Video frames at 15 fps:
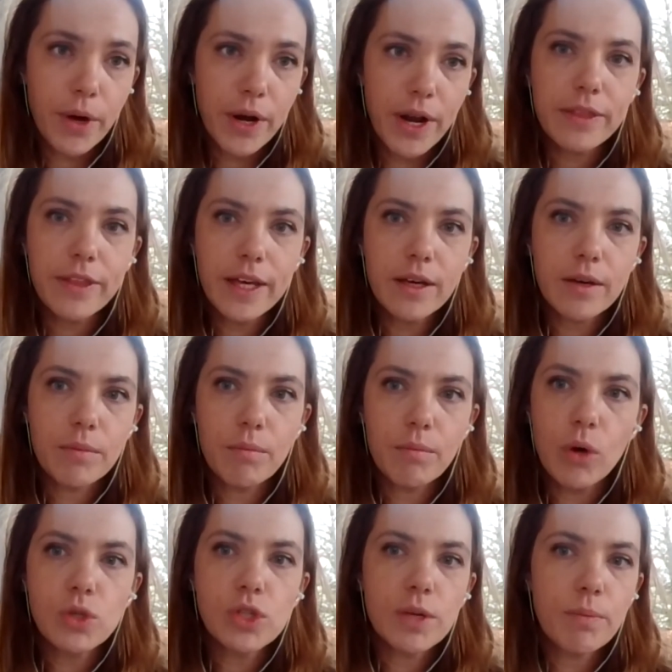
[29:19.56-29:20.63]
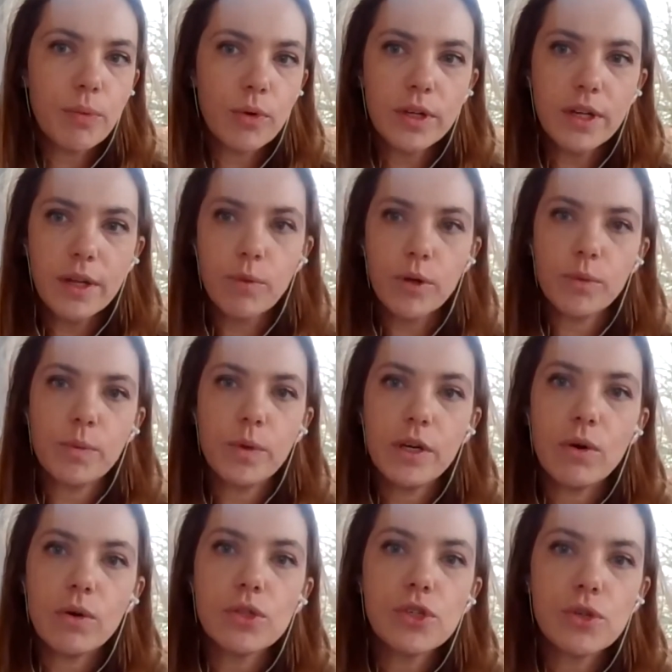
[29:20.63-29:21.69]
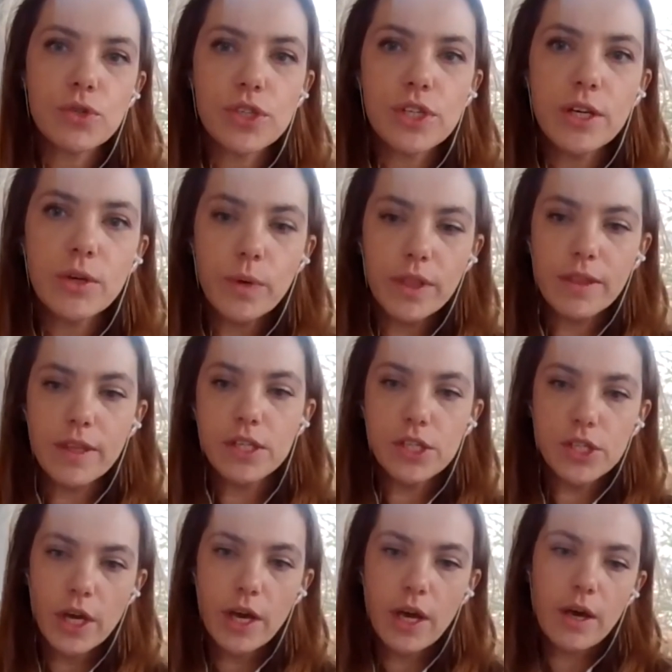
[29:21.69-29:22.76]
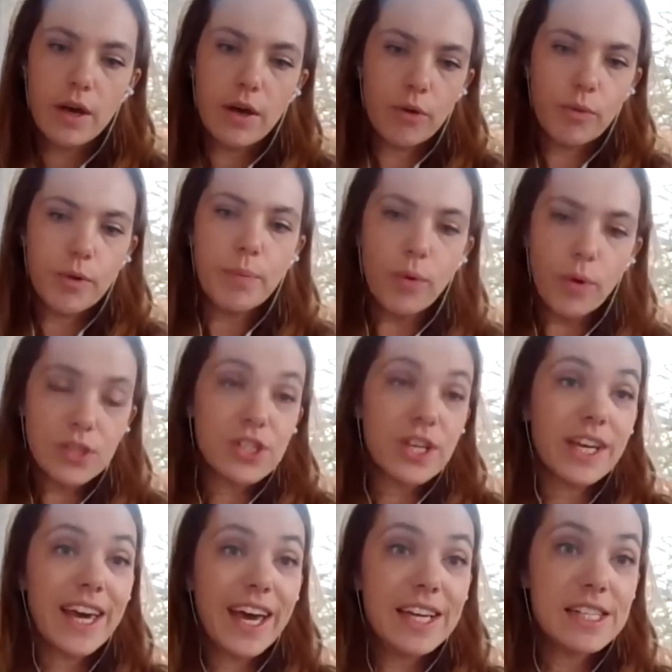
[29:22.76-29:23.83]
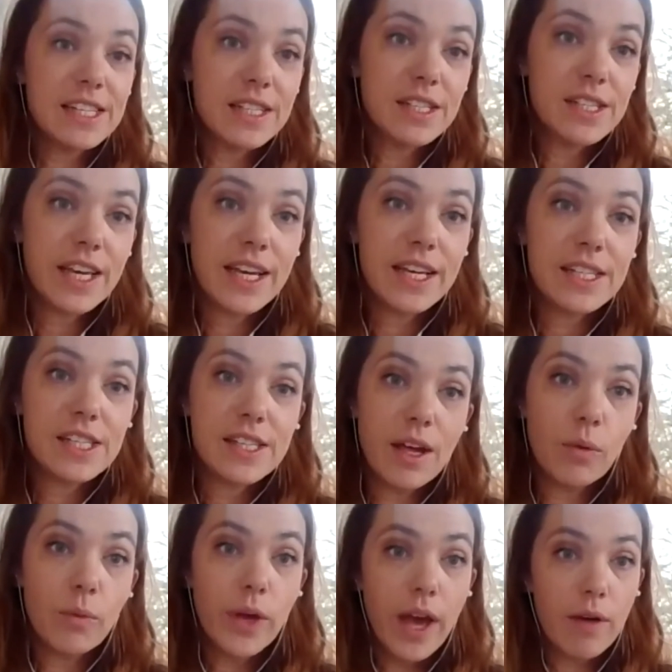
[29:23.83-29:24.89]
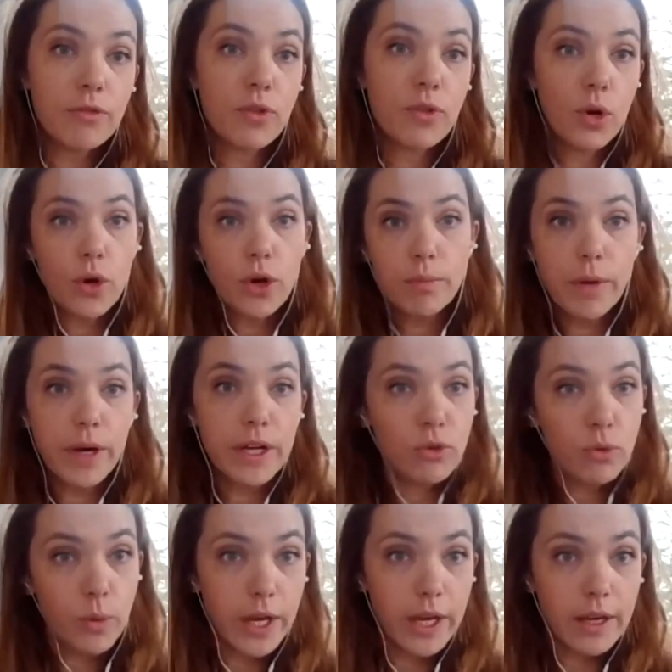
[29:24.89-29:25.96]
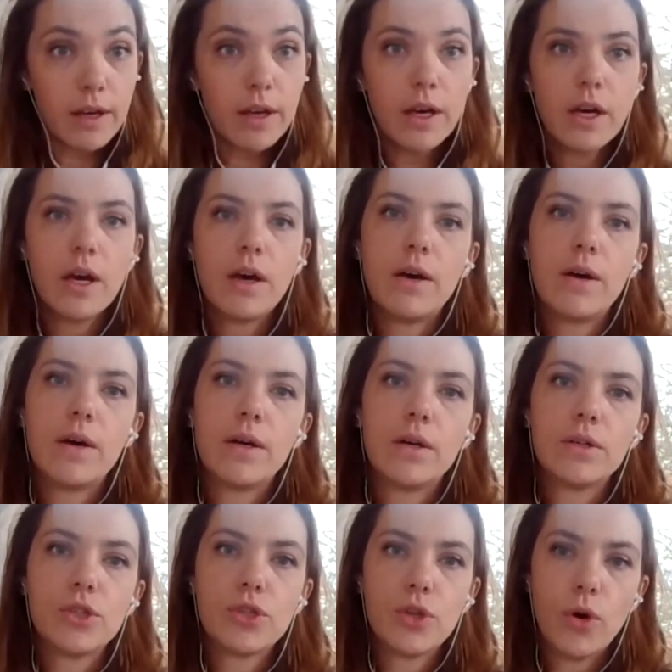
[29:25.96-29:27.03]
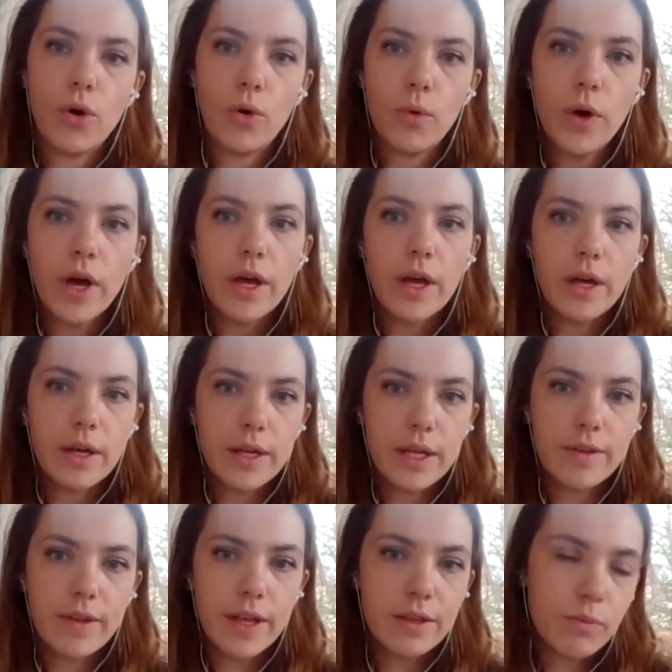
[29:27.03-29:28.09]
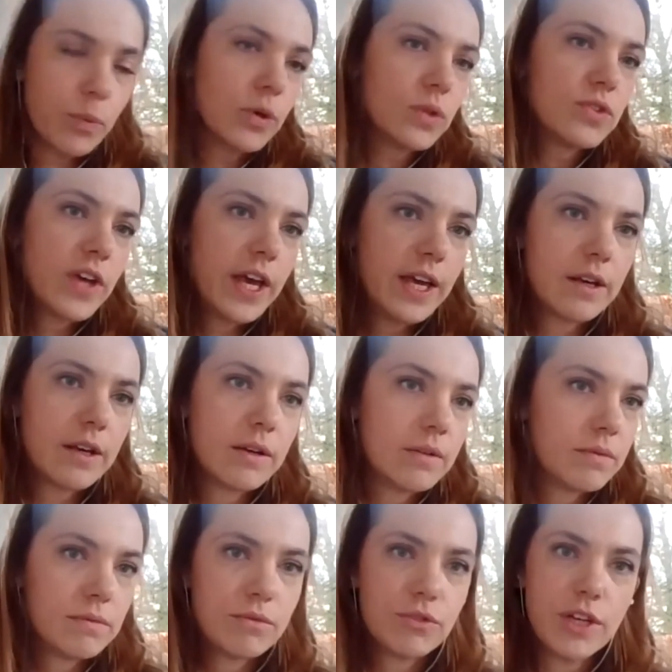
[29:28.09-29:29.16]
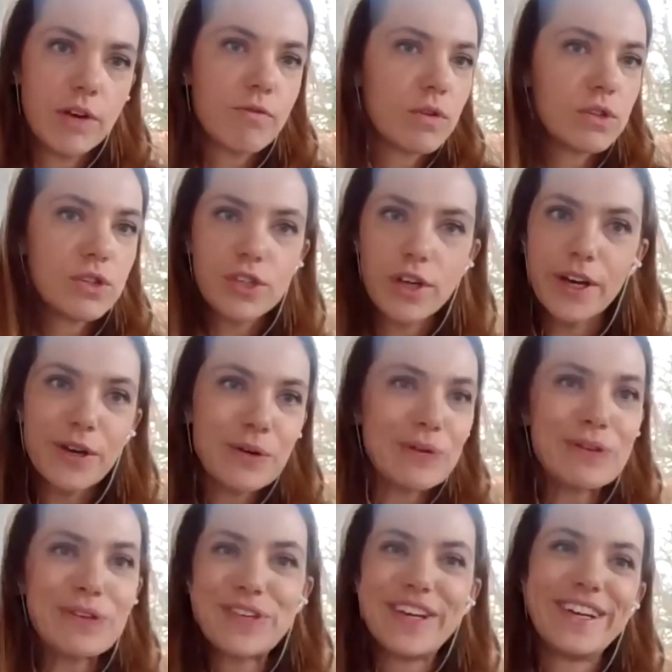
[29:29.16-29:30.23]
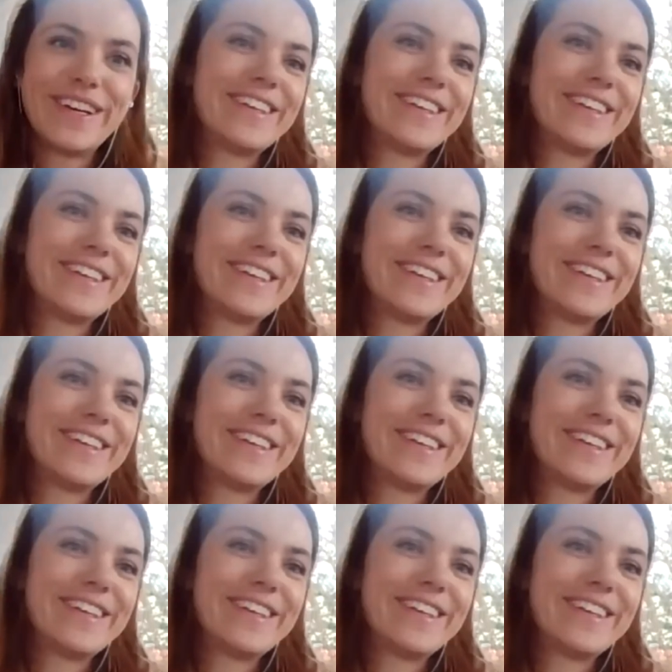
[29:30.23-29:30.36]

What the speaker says: I think most importantly, what we also see with these reports and cases is that we have to learn by doing. So it will take several cycles,